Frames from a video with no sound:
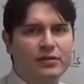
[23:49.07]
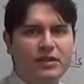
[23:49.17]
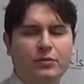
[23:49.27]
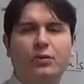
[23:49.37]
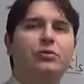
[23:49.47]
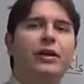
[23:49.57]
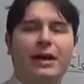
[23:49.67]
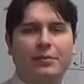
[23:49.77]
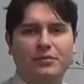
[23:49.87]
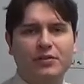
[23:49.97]
0
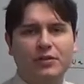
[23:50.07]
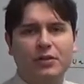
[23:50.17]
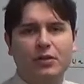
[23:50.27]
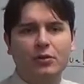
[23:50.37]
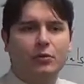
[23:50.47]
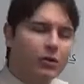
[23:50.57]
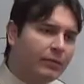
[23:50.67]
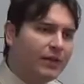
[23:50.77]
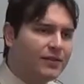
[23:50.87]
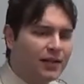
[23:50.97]
grams, or it
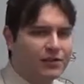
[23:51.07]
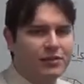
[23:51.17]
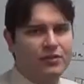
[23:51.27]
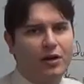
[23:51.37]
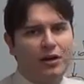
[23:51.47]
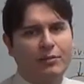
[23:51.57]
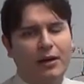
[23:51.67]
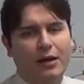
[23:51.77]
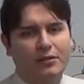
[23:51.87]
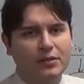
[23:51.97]
makes sense to talk
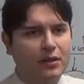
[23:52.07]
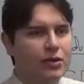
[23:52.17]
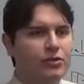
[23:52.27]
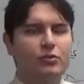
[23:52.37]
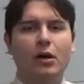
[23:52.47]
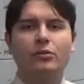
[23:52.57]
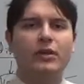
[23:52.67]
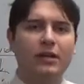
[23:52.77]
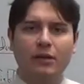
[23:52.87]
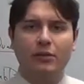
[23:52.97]
about 200
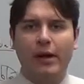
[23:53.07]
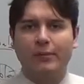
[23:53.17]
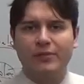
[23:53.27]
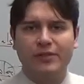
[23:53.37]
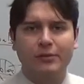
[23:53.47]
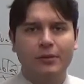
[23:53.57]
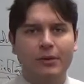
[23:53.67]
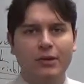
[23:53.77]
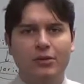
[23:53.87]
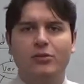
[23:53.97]
kilograms.
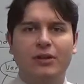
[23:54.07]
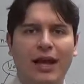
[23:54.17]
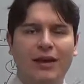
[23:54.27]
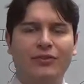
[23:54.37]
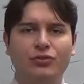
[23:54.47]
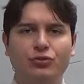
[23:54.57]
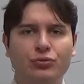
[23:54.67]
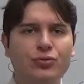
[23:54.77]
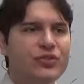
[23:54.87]
You can have a true